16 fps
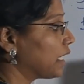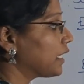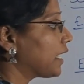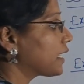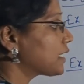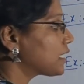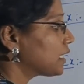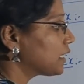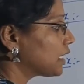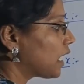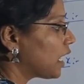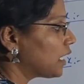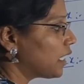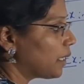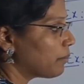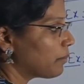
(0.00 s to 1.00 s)
Next
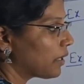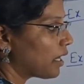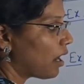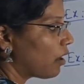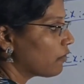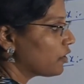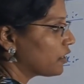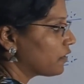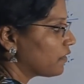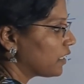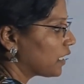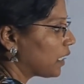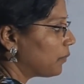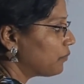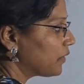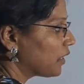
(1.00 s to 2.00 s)
third number, how it will
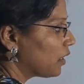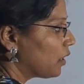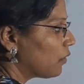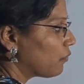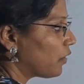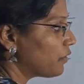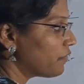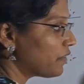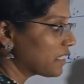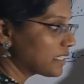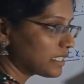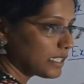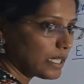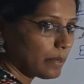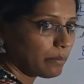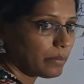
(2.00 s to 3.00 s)
come? One
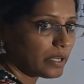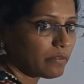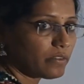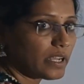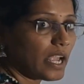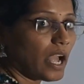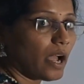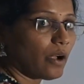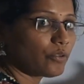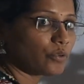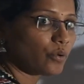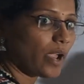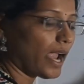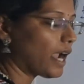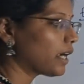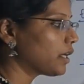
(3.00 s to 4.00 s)
fixed number we have
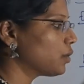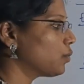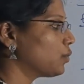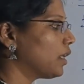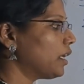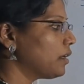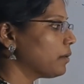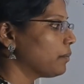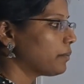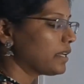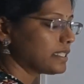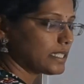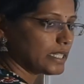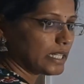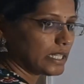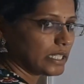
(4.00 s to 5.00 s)
to add to the
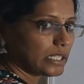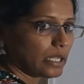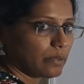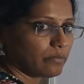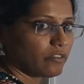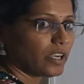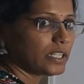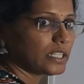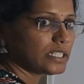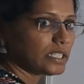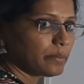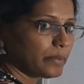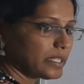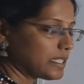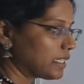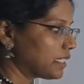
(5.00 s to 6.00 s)
preceding term. What is the
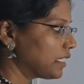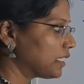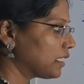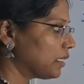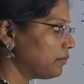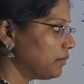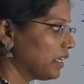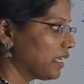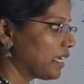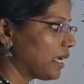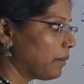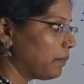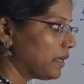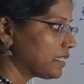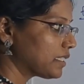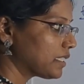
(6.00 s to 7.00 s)
preceding term?
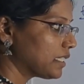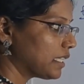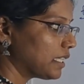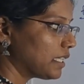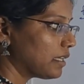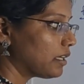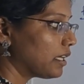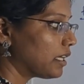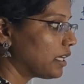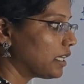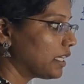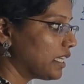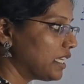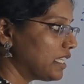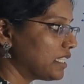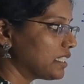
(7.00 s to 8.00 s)
A plus D
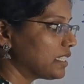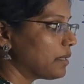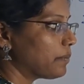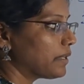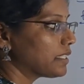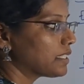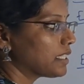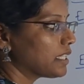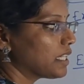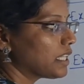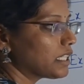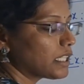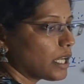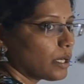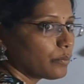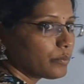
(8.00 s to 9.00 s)
is the
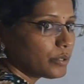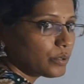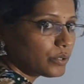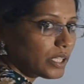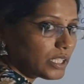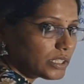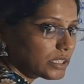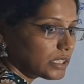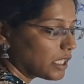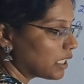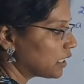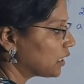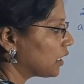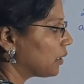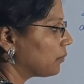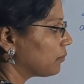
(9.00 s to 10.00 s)
preceding term to the
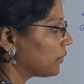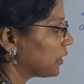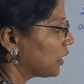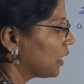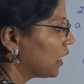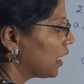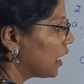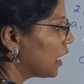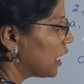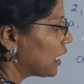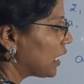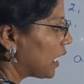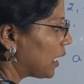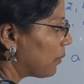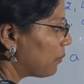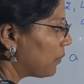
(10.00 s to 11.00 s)
third term.
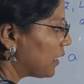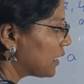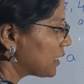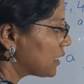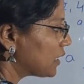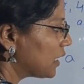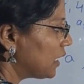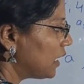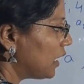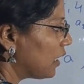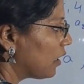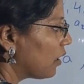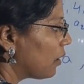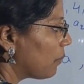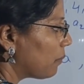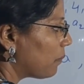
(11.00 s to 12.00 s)
A plus D
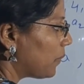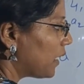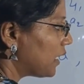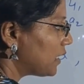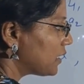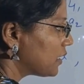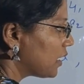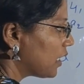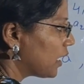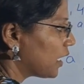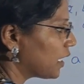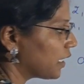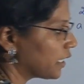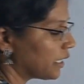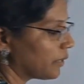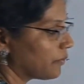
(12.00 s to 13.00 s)
plus
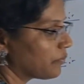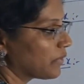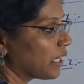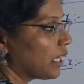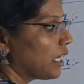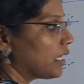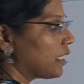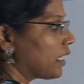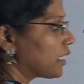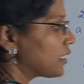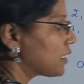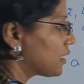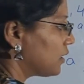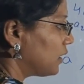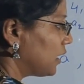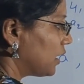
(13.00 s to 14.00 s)
D.
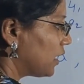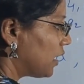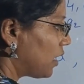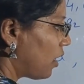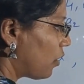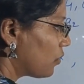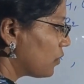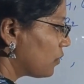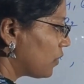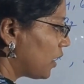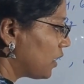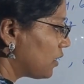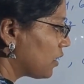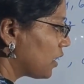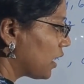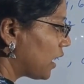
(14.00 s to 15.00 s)
Next, here how to
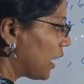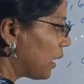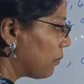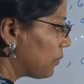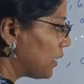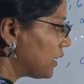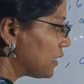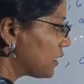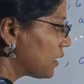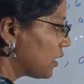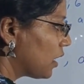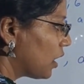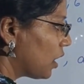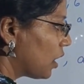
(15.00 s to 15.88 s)
write? A plus